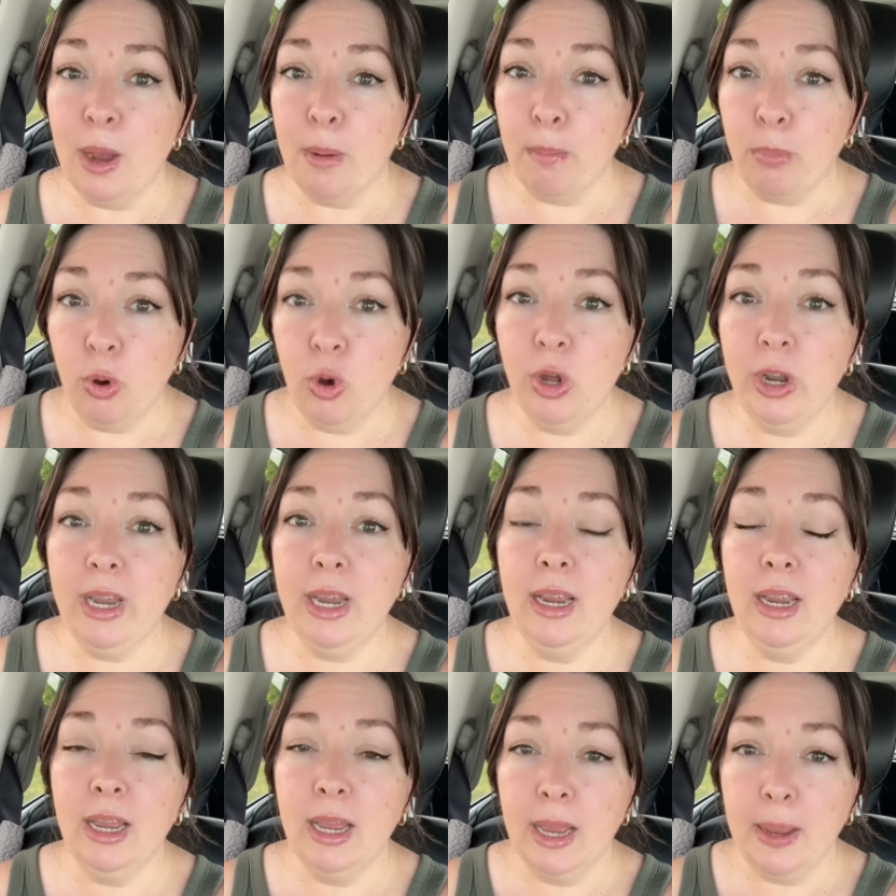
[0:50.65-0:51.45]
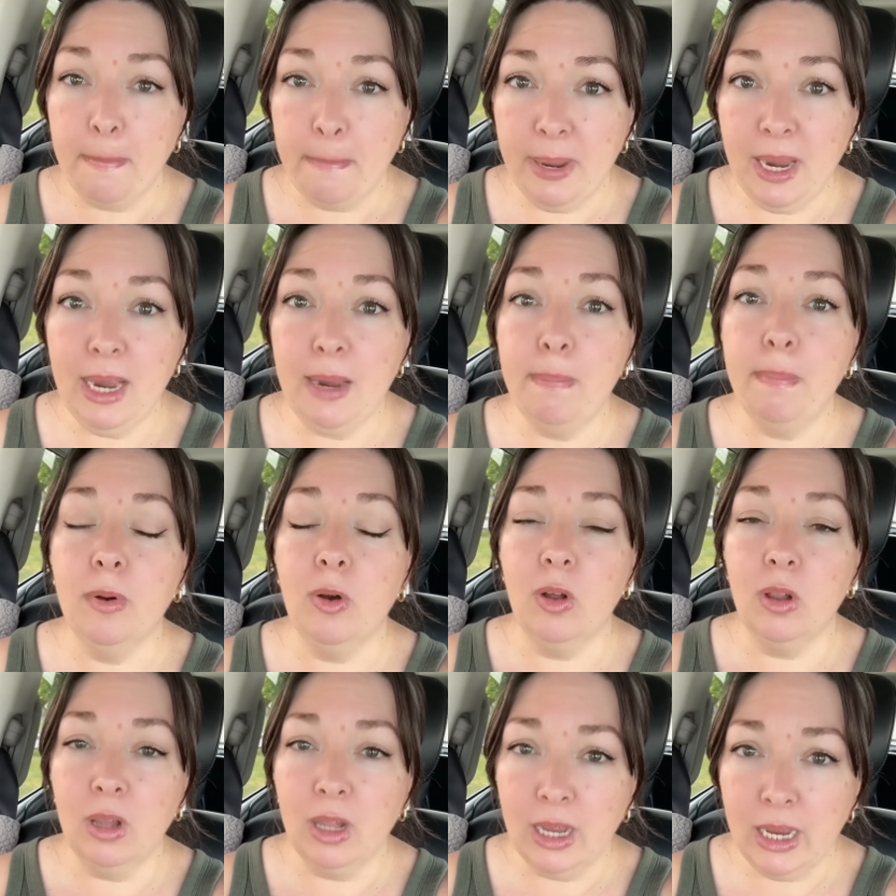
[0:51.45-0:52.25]
putting
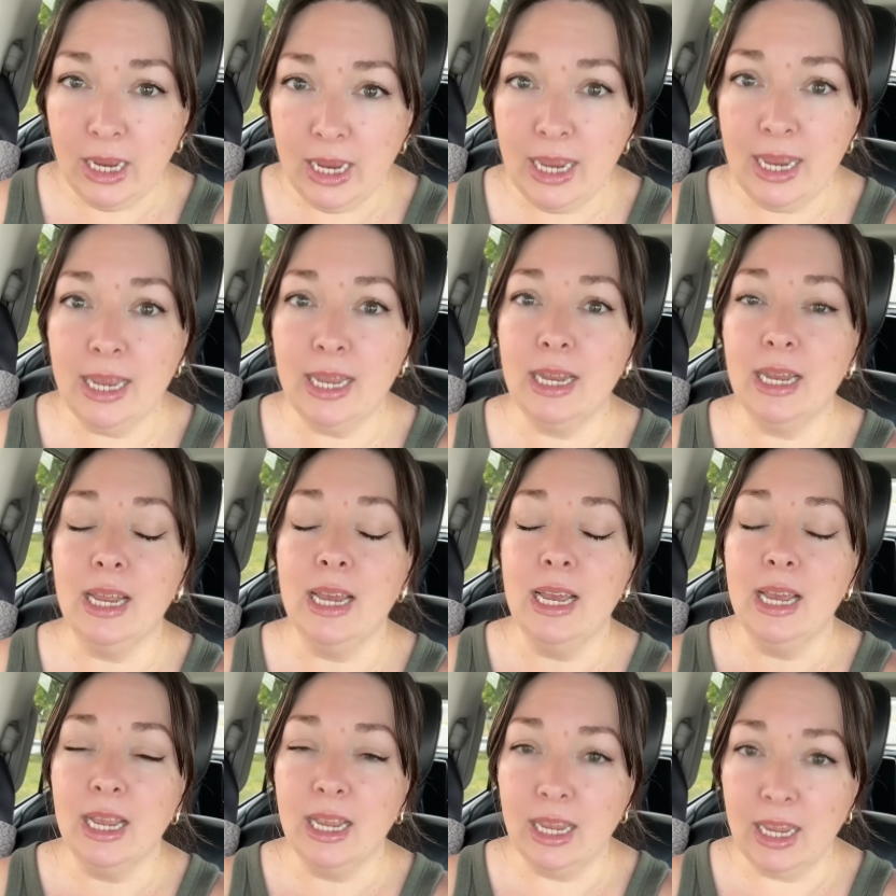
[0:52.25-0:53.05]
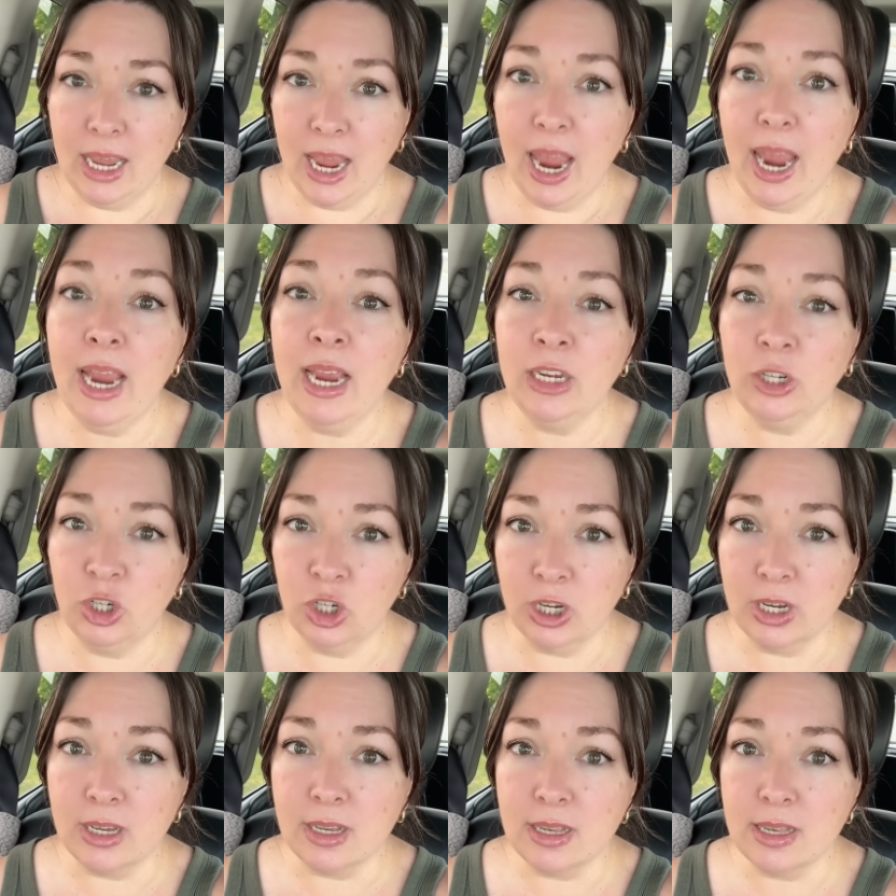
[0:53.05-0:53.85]
people in
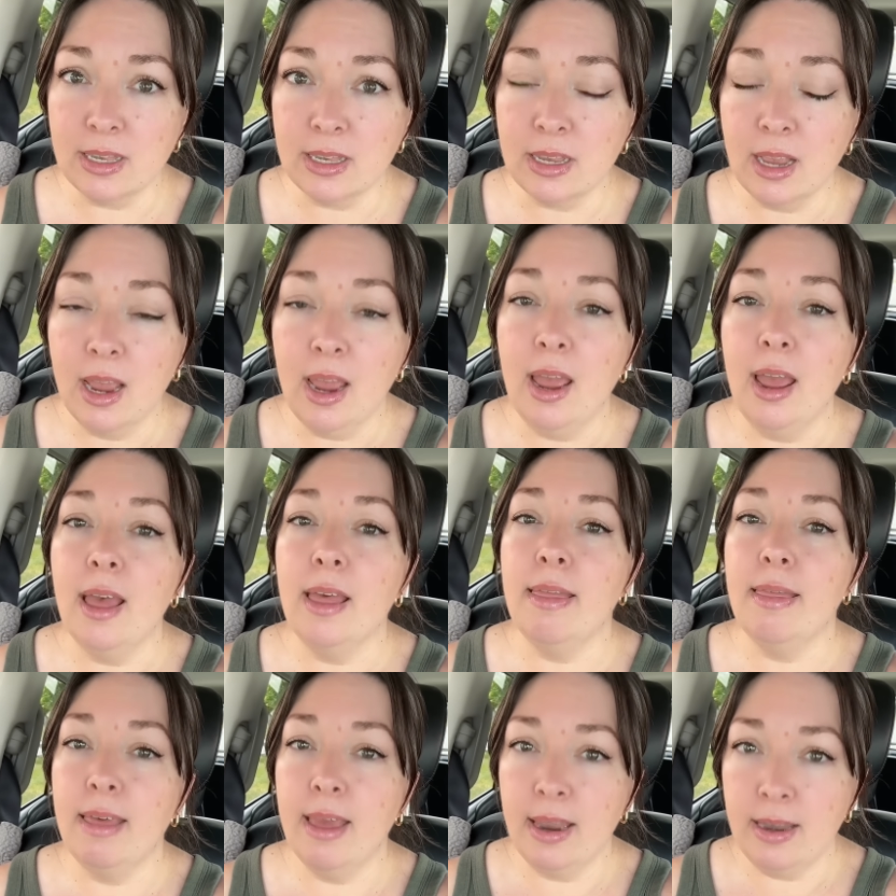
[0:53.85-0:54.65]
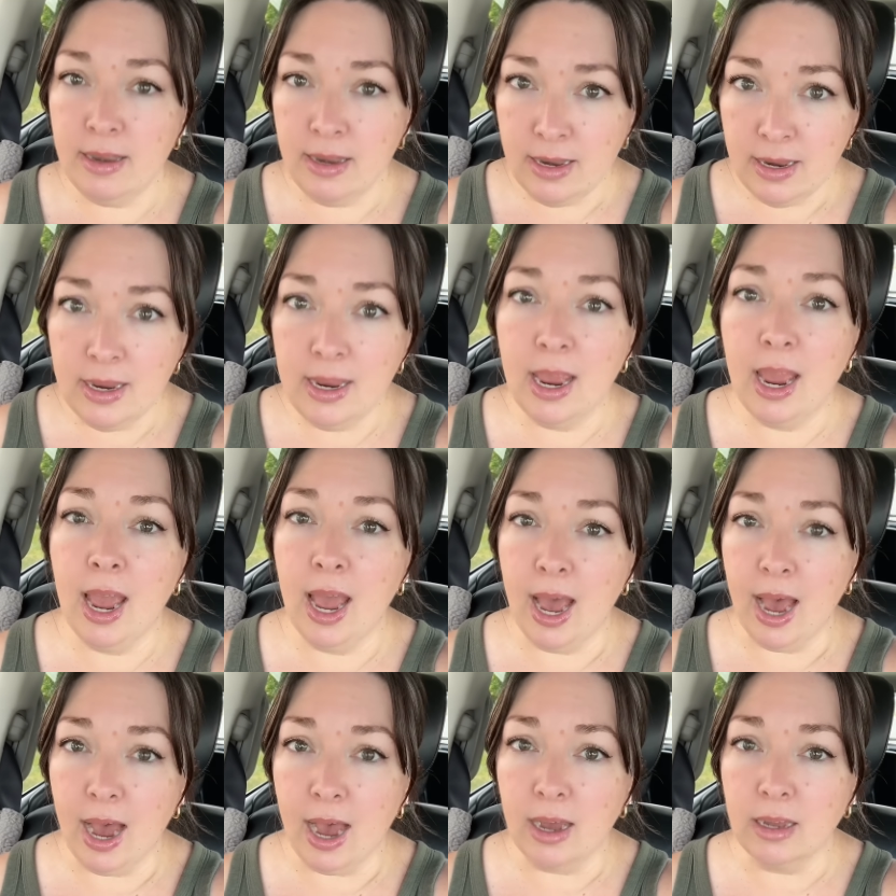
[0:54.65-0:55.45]
cages, then
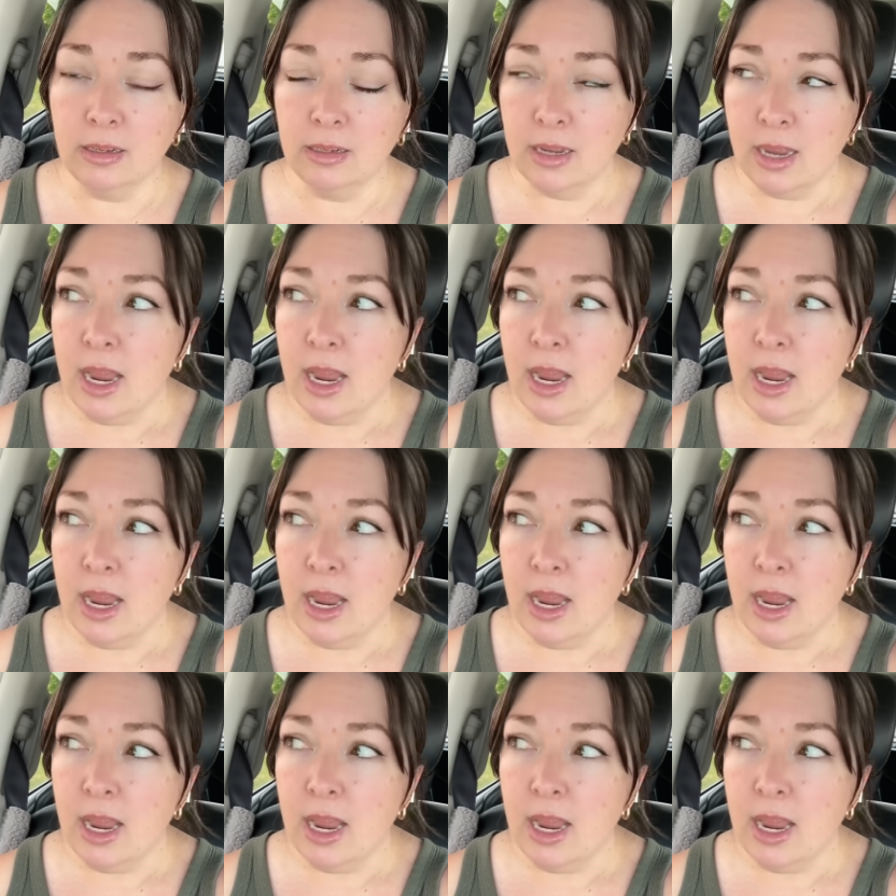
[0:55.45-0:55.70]
yeah,